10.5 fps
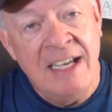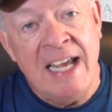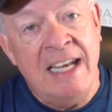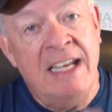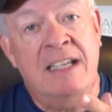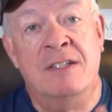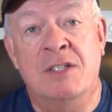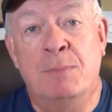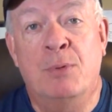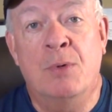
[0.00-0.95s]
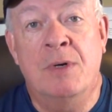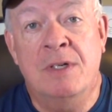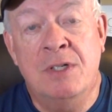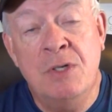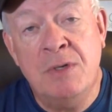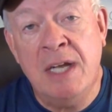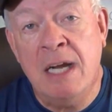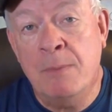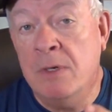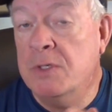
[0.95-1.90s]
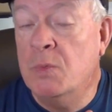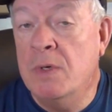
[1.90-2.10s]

and it can support 2 cameras.